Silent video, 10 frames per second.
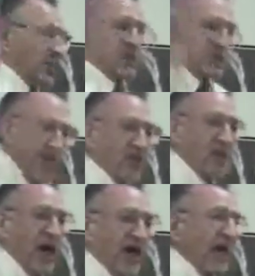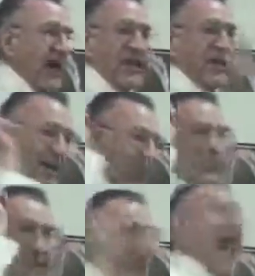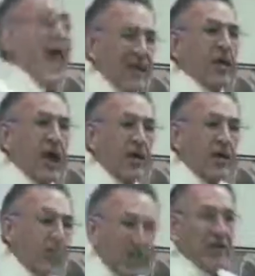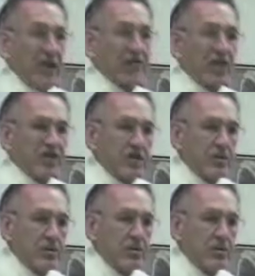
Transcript: to teach God, and they come home denying God. What are they teaching?